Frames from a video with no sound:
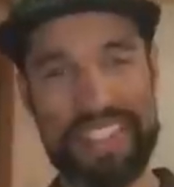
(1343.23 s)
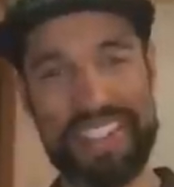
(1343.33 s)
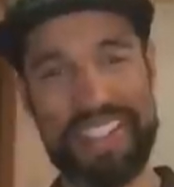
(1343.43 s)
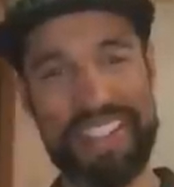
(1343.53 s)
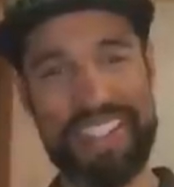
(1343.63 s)

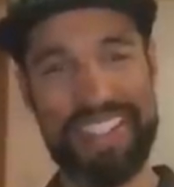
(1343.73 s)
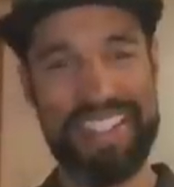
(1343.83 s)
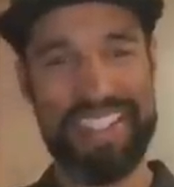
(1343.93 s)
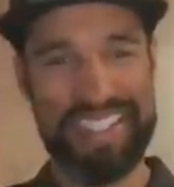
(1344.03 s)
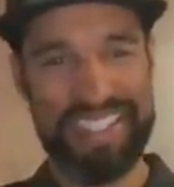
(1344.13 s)

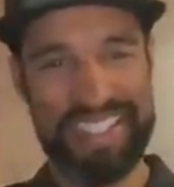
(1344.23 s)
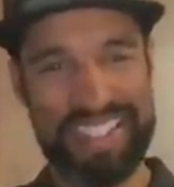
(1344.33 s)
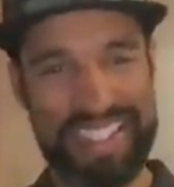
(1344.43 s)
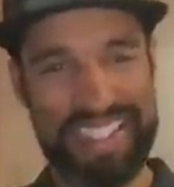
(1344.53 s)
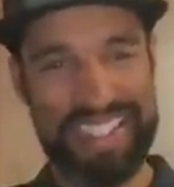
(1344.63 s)

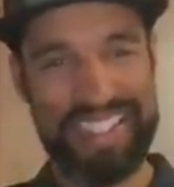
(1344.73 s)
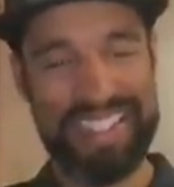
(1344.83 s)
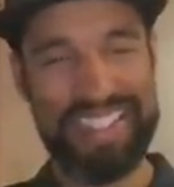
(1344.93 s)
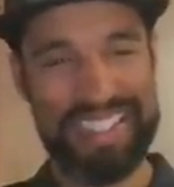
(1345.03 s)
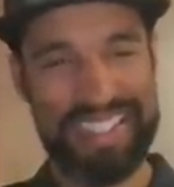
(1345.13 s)

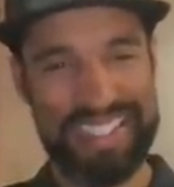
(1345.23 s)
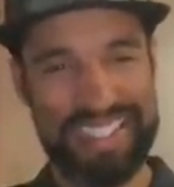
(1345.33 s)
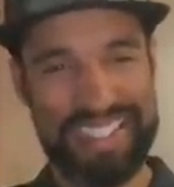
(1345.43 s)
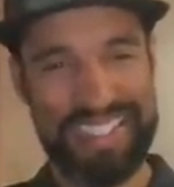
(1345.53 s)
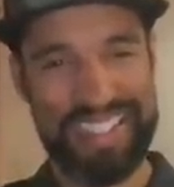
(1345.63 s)

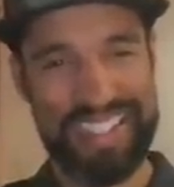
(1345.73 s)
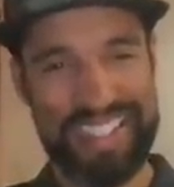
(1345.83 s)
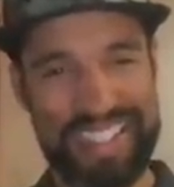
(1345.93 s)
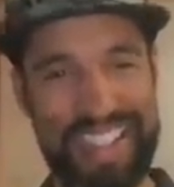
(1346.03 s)
The person shown says nothing.